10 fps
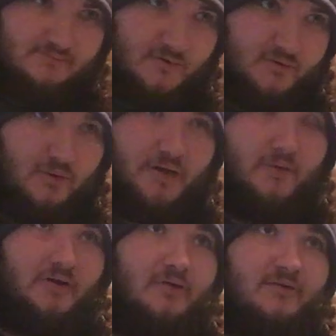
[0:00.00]
What's the word
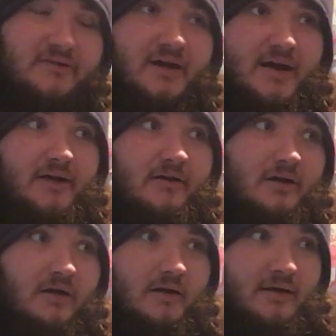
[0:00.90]
I'm going to use? 9
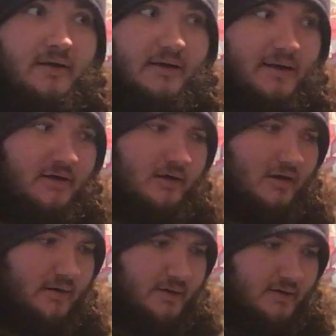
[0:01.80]

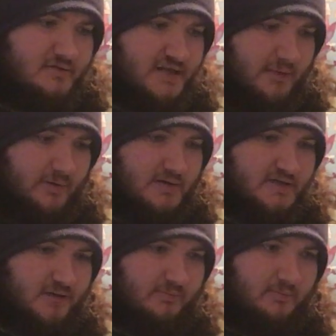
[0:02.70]
Intercontinental
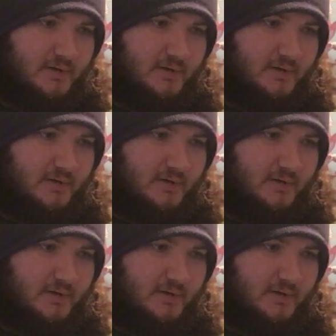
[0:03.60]
Championship